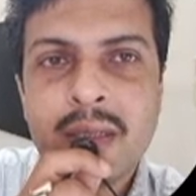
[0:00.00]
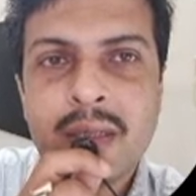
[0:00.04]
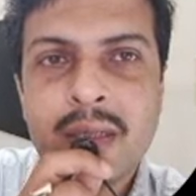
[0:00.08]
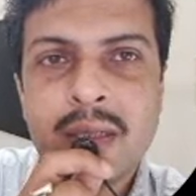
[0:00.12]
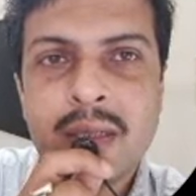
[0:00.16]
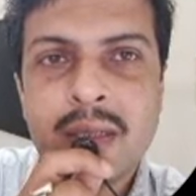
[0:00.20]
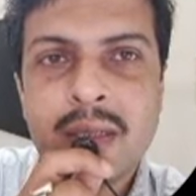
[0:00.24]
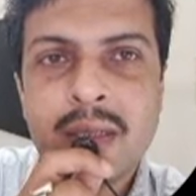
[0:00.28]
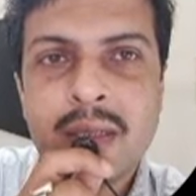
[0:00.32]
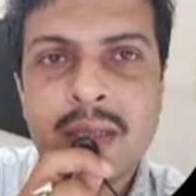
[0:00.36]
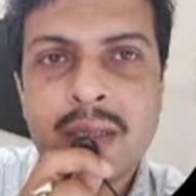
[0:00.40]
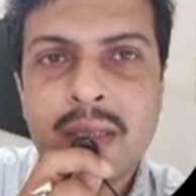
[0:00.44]

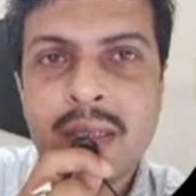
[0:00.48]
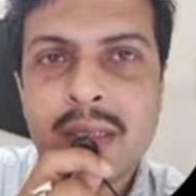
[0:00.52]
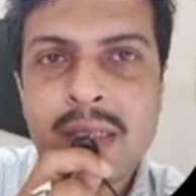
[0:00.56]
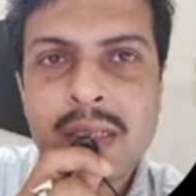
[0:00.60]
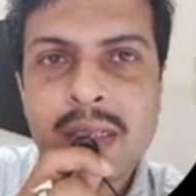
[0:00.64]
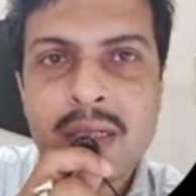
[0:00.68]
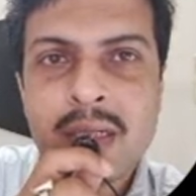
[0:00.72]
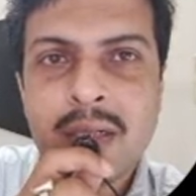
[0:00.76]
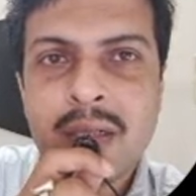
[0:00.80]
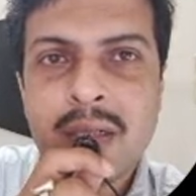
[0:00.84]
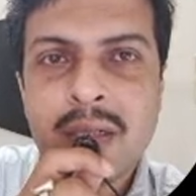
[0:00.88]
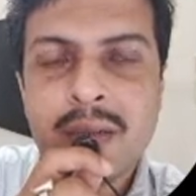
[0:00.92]
etc.,
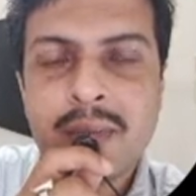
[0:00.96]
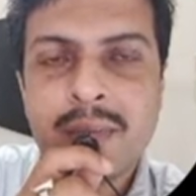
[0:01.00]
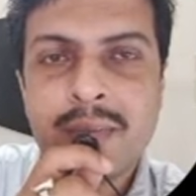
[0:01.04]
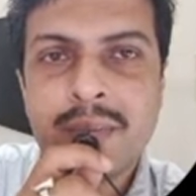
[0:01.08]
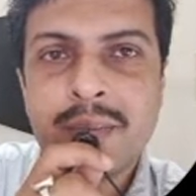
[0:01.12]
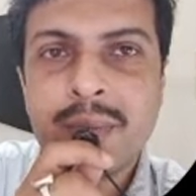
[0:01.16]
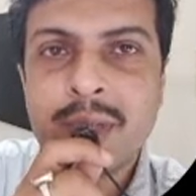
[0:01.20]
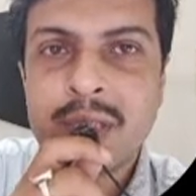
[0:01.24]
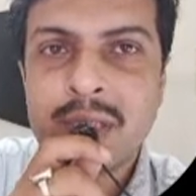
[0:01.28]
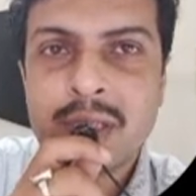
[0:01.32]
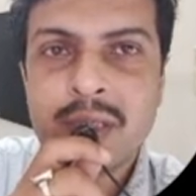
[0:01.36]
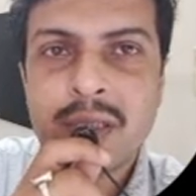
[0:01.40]

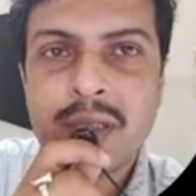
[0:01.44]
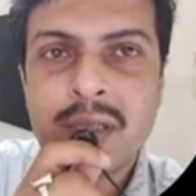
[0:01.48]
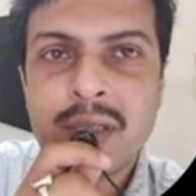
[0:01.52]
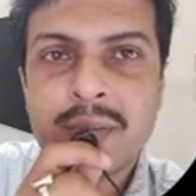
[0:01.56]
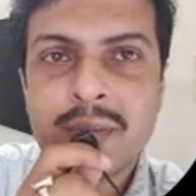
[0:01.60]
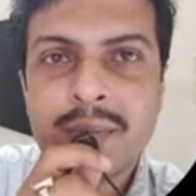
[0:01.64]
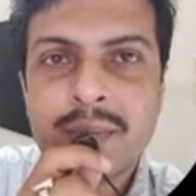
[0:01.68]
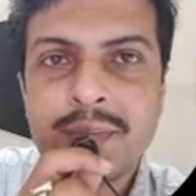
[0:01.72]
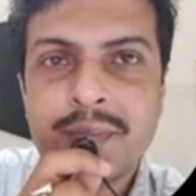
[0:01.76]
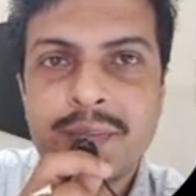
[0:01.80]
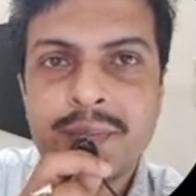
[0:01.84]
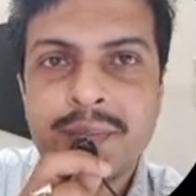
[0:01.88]
pressure.
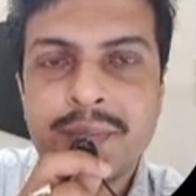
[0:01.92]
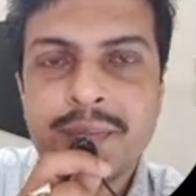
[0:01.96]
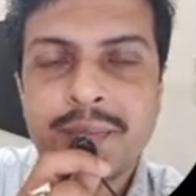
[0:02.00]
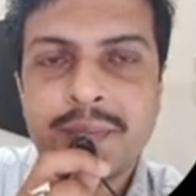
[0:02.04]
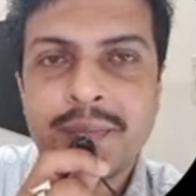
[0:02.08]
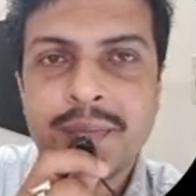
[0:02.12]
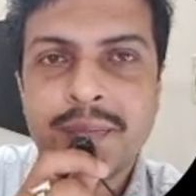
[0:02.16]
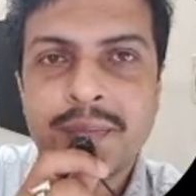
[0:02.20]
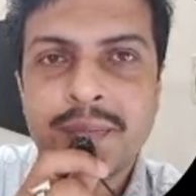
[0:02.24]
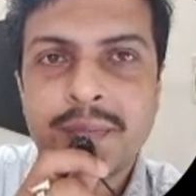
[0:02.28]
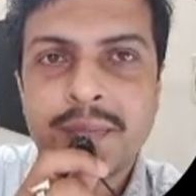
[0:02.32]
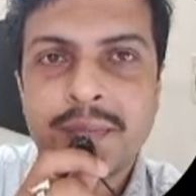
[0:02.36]

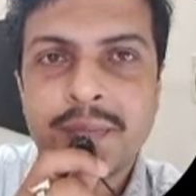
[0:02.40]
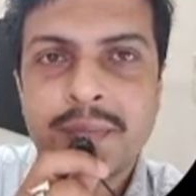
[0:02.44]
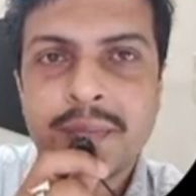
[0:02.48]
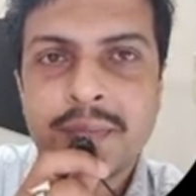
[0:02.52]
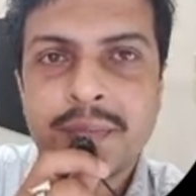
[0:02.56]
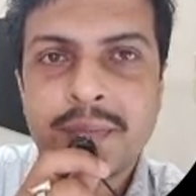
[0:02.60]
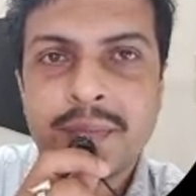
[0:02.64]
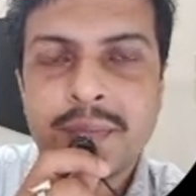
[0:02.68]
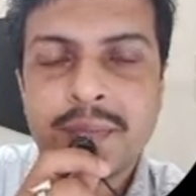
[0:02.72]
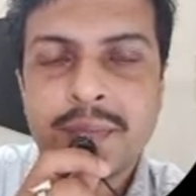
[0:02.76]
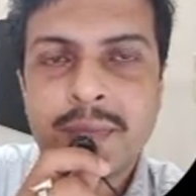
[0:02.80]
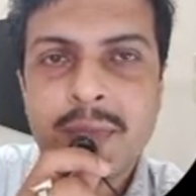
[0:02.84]

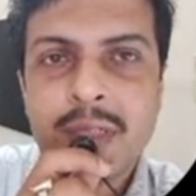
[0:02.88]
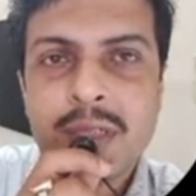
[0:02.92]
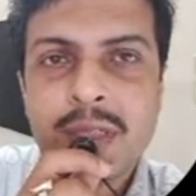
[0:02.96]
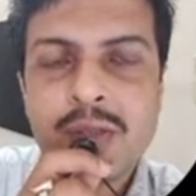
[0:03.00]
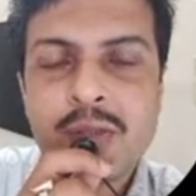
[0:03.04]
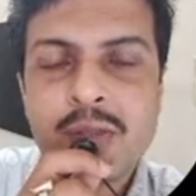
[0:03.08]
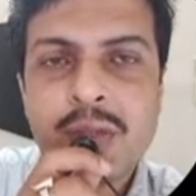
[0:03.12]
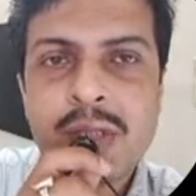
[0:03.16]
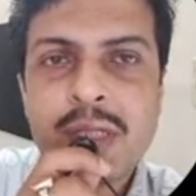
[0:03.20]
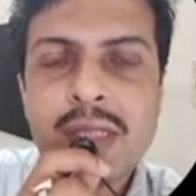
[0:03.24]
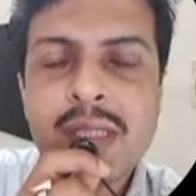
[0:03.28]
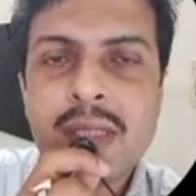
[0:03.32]
So these are
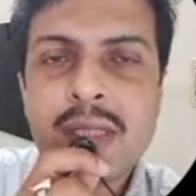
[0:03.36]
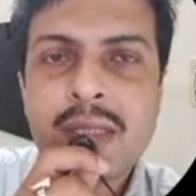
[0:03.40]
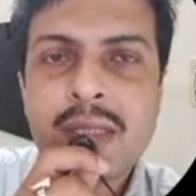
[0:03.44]
the